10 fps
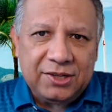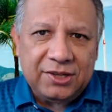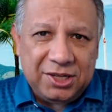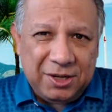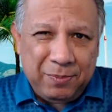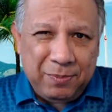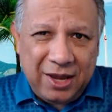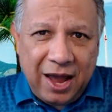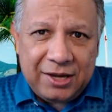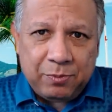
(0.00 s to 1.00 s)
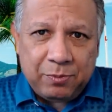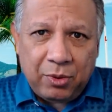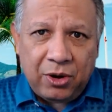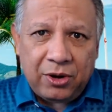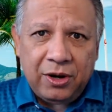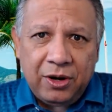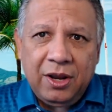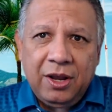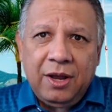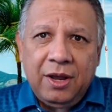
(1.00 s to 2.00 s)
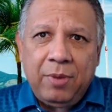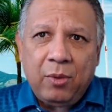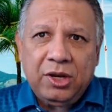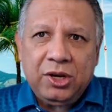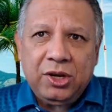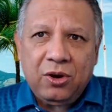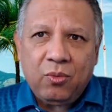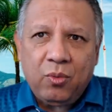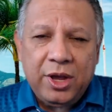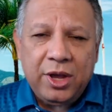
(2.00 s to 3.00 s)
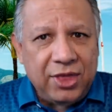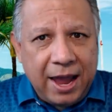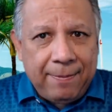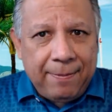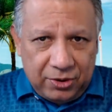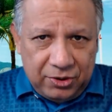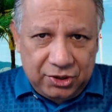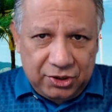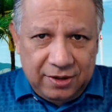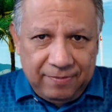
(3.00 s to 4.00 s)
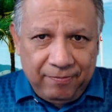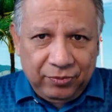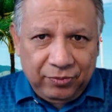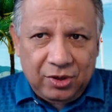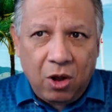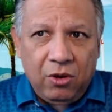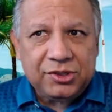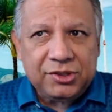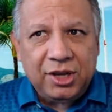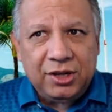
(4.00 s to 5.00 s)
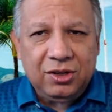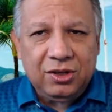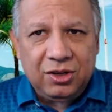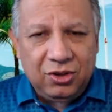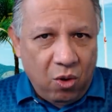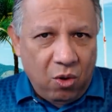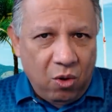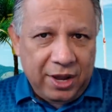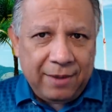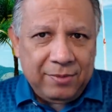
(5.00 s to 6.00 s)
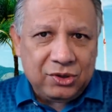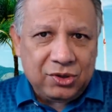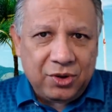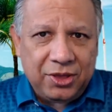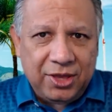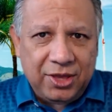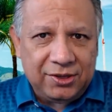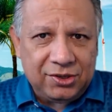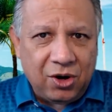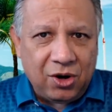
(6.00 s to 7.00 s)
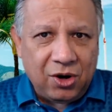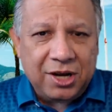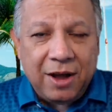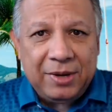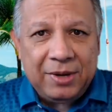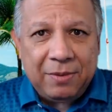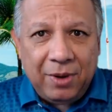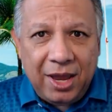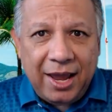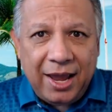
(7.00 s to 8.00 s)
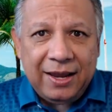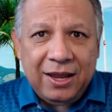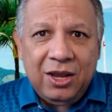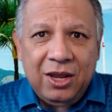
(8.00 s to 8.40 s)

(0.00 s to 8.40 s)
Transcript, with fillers: It's the tip of the iceberg. But when you're with that person, all of a sudden the whole chemistry thing starts to come into play.